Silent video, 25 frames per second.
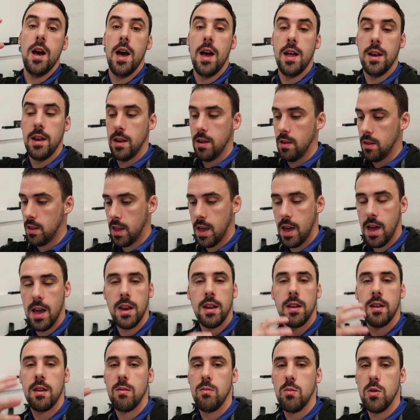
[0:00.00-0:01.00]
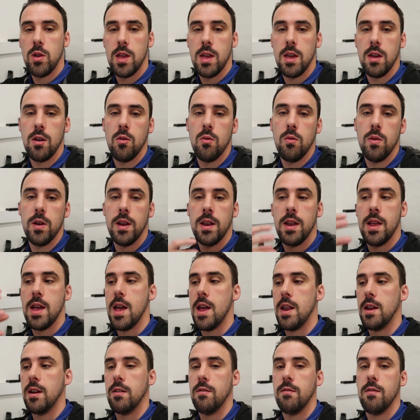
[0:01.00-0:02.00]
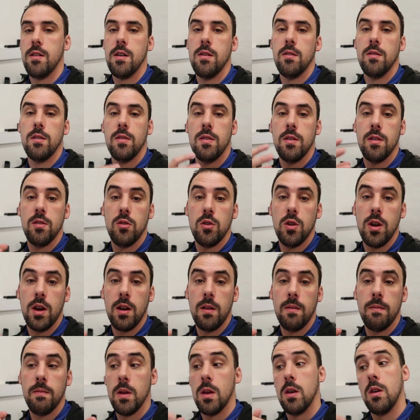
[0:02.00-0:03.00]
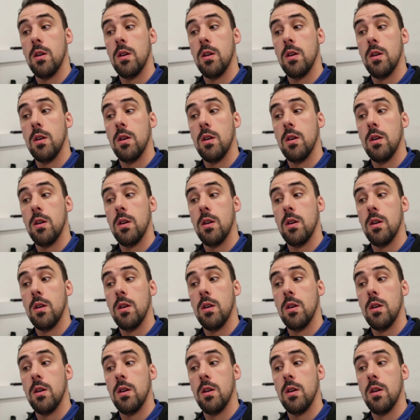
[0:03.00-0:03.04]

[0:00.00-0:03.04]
and getting a community going in and around this channel.